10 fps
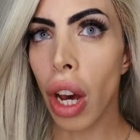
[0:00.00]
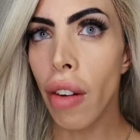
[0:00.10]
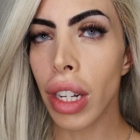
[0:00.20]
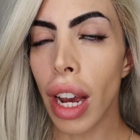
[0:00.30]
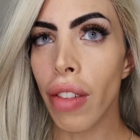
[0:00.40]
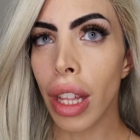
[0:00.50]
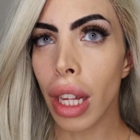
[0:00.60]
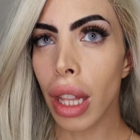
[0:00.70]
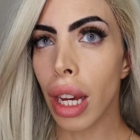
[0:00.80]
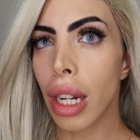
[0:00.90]
covered
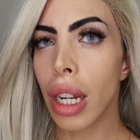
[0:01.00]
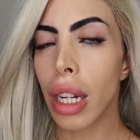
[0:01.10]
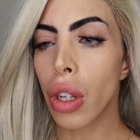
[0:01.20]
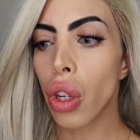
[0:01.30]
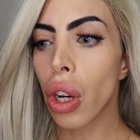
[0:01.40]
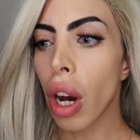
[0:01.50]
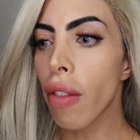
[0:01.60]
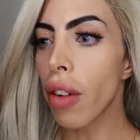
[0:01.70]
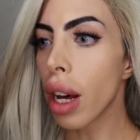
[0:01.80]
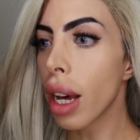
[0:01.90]
everything that it needed to
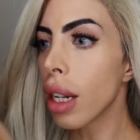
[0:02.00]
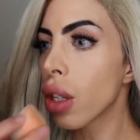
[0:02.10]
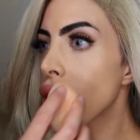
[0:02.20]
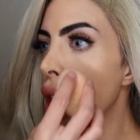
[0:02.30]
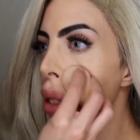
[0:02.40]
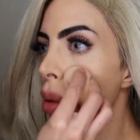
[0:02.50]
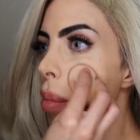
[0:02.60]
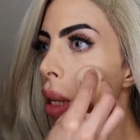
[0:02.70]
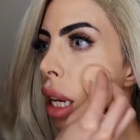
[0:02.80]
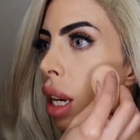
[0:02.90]
cover. And trust
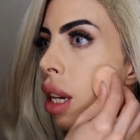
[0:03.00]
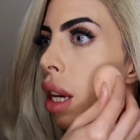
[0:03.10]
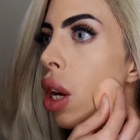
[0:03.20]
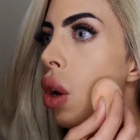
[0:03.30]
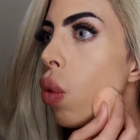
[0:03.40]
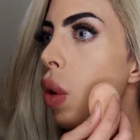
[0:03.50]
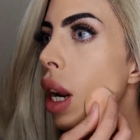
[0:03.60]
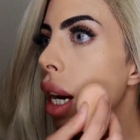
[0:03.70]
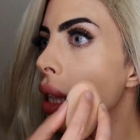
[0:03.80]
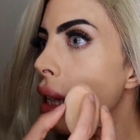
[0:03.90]
me
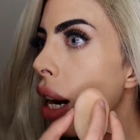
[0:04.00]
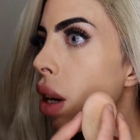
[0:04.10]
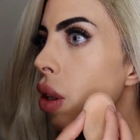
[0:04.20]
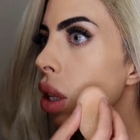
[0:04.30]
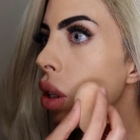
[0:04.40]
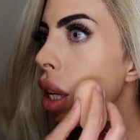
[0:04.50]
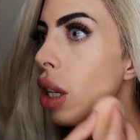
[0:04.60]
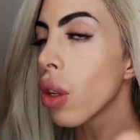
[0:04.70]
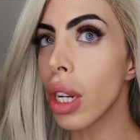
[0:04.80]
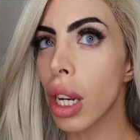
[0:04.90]
when I tell you that
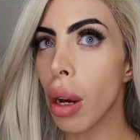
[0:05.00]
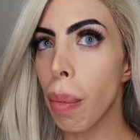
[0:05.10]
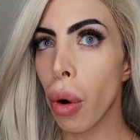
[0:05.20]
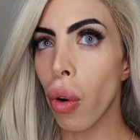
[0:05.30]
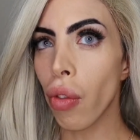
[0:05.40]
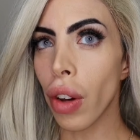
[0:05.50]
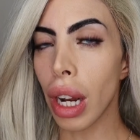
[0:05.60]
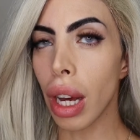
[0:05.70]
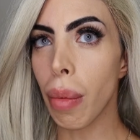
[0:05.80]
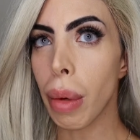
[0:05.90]
you need a pore
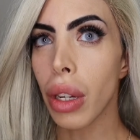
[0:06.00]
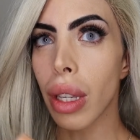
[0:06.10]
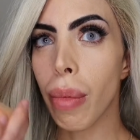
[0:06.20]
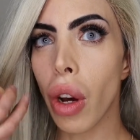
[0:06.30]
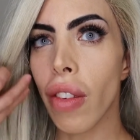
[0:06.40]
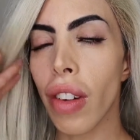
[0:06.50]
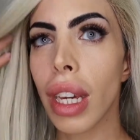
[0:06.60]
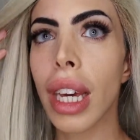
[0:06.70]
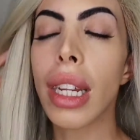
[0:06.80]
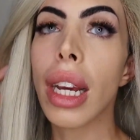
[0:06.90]
filler, because I'm not
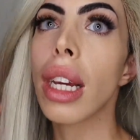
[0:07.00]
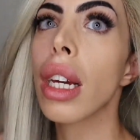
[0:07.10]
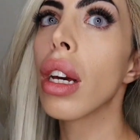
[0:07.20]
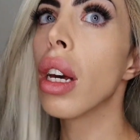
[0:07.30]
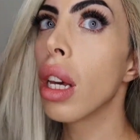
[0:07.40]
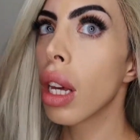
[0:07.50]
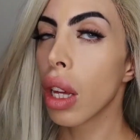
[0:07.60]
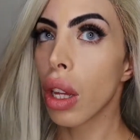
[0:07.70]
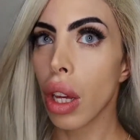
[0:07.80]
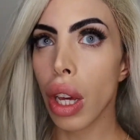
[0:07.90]
even kidding.
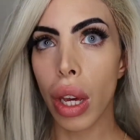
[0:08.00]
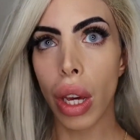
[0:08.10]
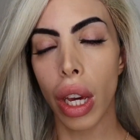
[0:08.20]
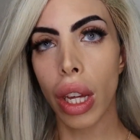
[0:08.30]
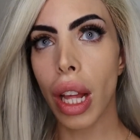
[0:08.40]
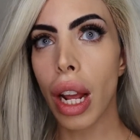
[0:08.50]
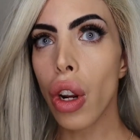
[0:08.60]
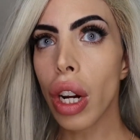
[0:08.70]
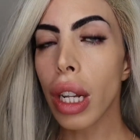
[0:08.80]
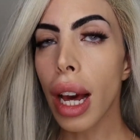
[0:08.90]
They
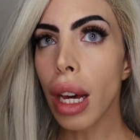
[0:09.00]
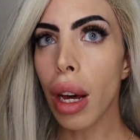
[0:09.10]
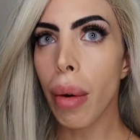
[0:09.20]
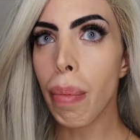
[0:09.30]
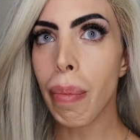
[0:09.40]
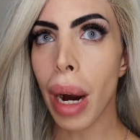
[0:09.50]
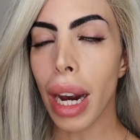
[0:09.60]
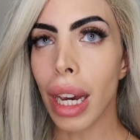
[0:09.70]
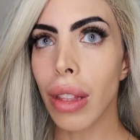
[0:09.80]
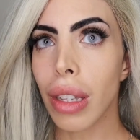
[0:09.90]
look like
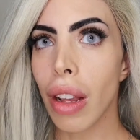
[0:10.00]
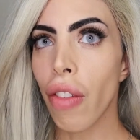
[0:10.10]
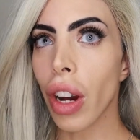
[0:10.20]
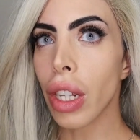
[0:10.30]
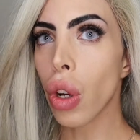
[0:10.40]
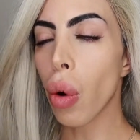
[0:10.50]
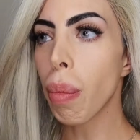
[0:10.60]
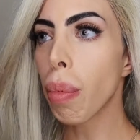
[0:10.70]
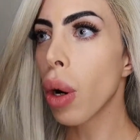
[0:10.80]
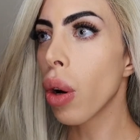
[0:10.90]
mines if I
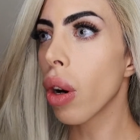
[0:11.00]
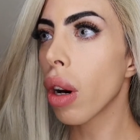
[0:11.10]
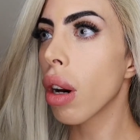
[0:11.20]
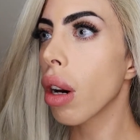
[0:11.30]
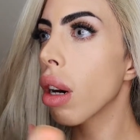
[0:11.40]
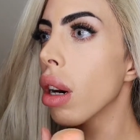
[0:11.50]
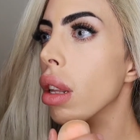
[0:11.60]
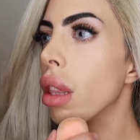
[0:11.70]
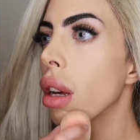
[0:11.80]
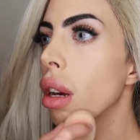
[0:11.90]
don't put
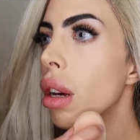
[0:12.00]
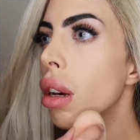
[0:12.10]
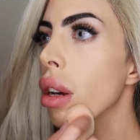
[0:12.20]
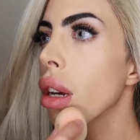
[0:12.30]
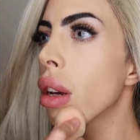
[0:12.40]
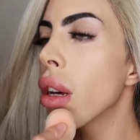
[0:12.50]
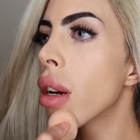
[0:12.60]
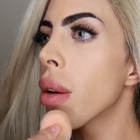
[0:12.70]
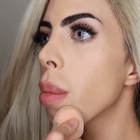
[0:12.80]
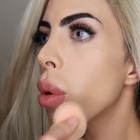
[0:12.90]
the
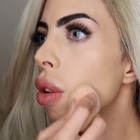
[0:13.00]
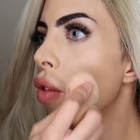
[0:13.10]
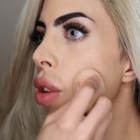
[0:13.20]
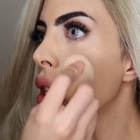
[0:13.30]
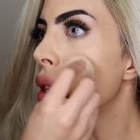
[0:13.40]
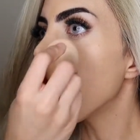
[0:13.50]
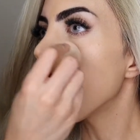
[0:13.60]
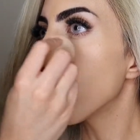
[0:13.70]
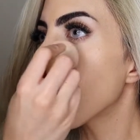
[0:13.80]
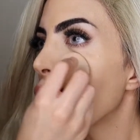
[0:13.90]
pore filler.
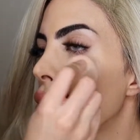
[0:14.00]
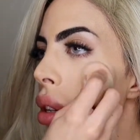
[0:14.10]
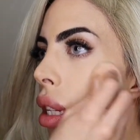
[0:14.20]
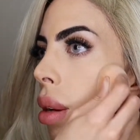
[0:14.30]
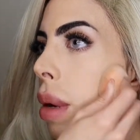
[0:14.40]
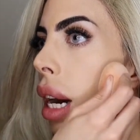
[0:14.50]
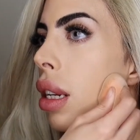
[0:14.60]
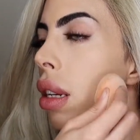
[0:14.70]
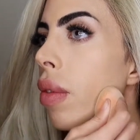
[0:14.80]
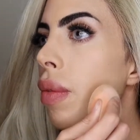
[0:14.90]
It looks really
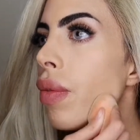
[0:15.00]
bad.